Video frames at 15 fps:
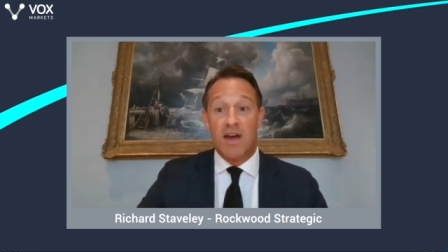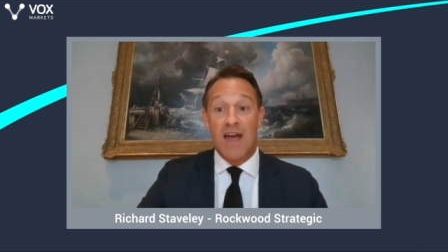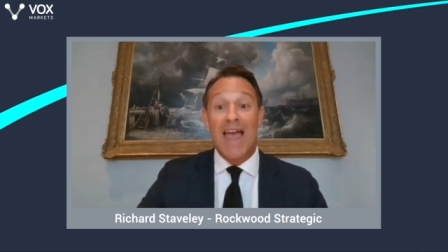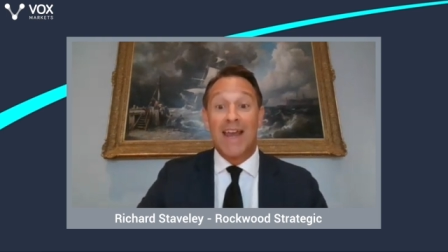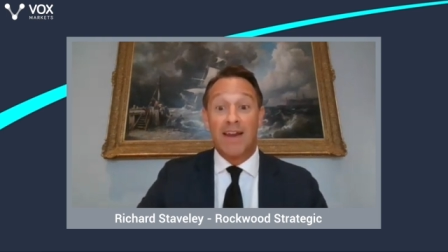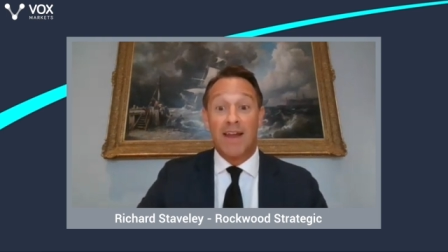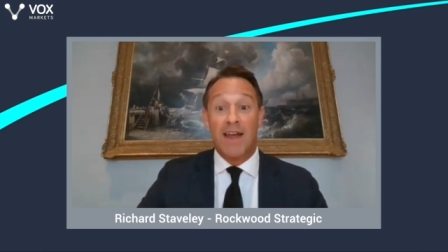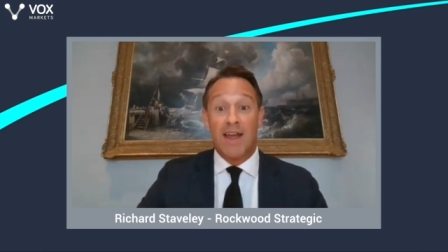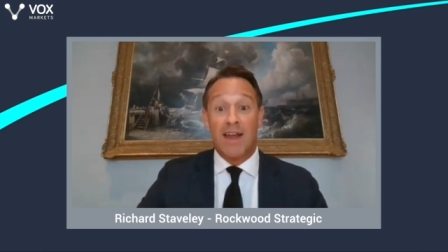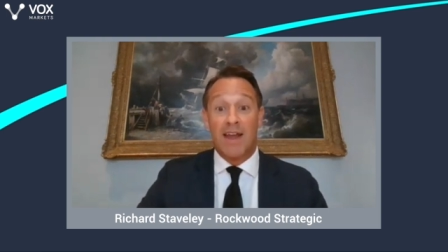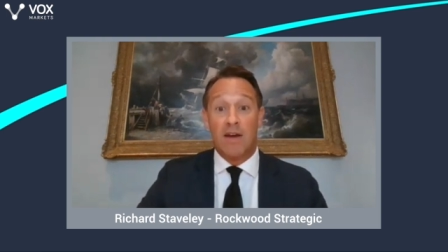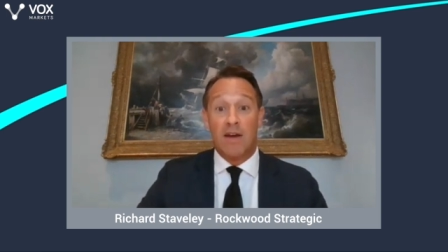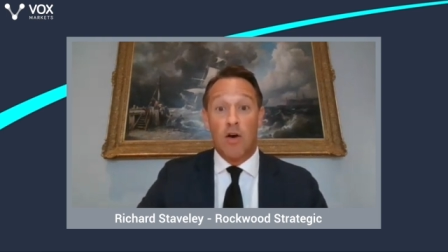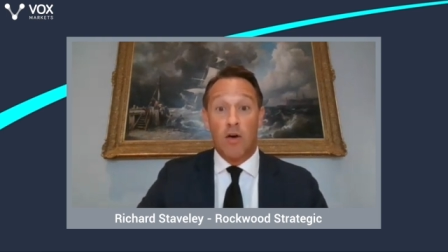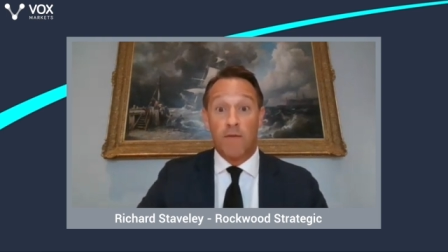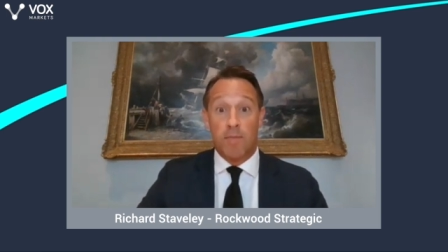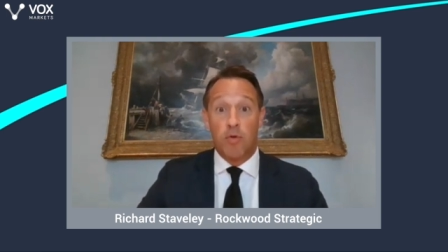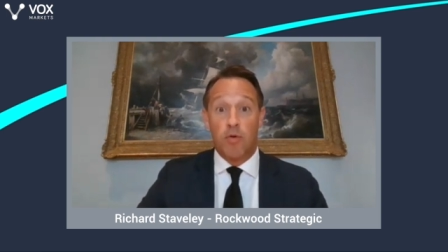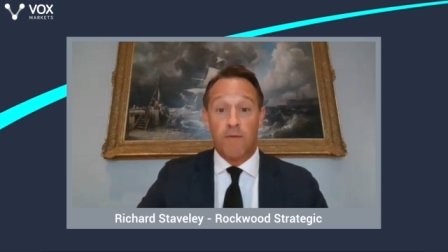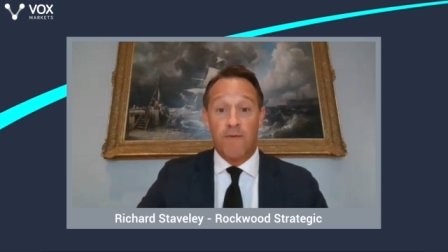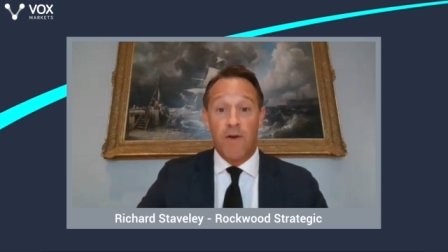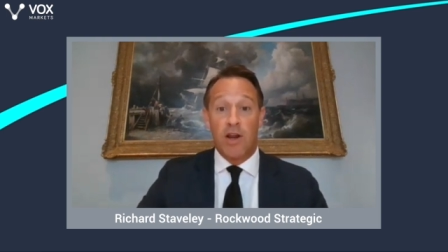eight of the
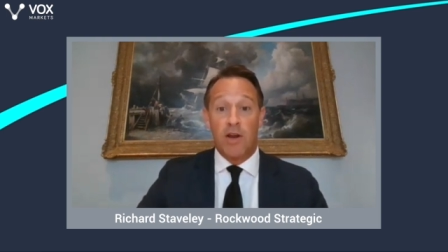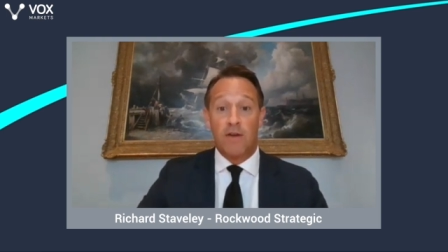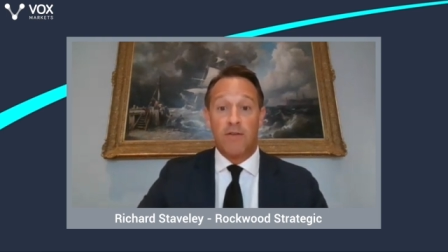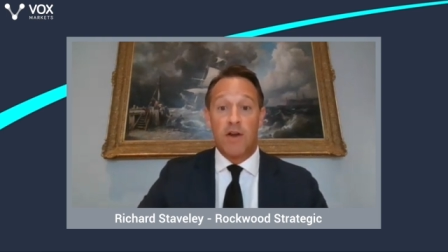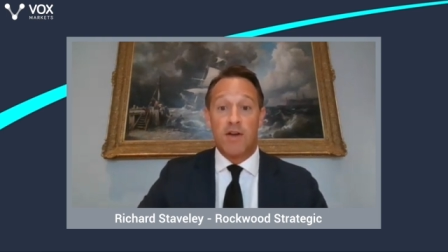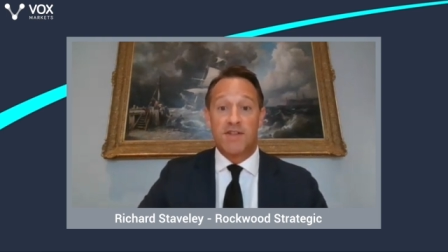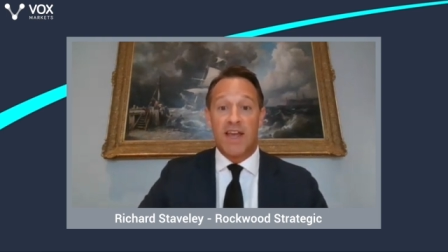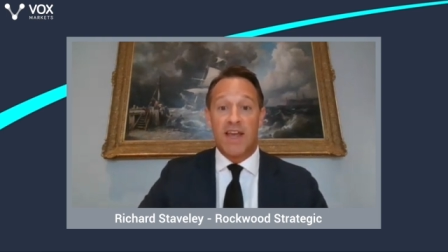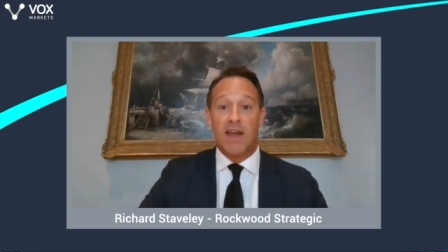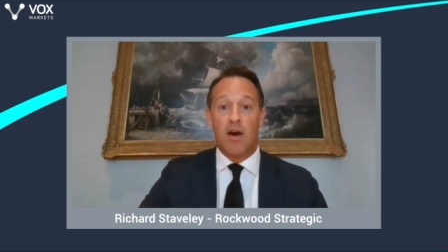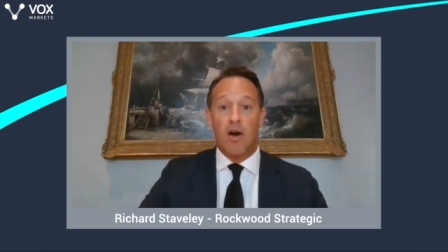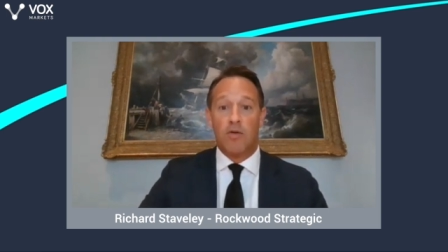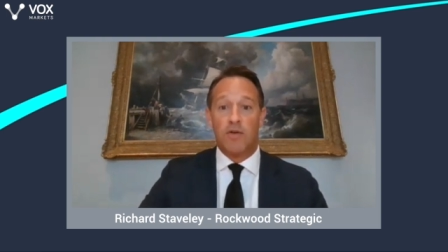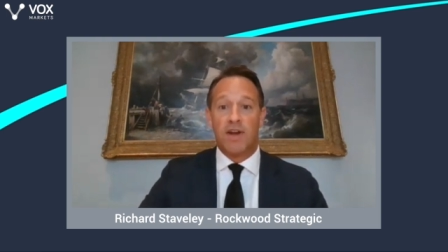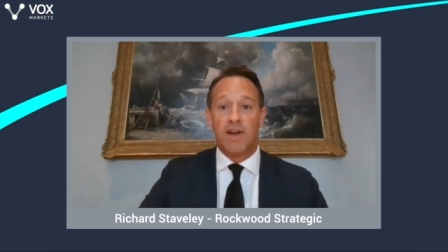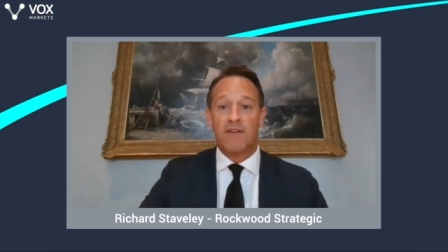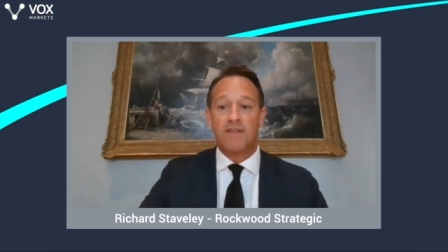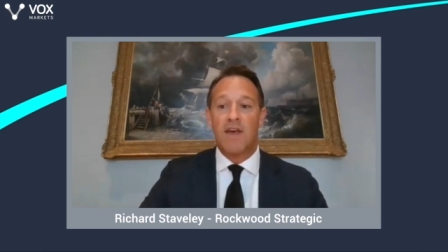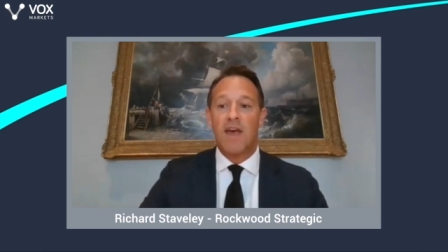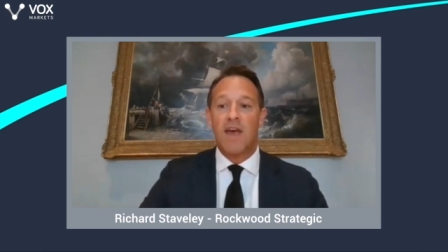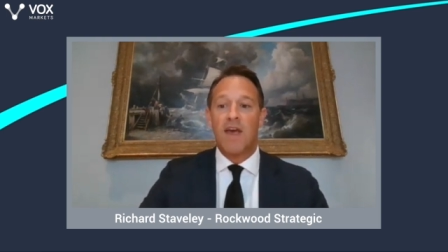portfolio in those 8 holdings,